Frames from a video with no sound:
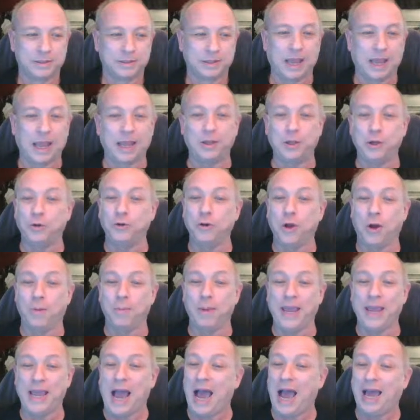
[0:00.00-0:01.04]
and you know
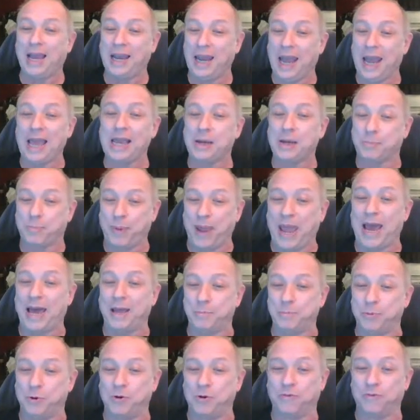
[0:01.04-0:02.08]
me, I like
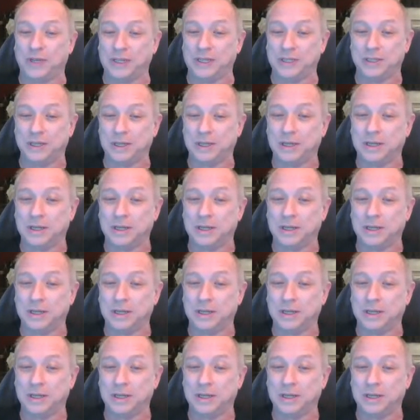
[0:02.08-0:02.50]
bad movies.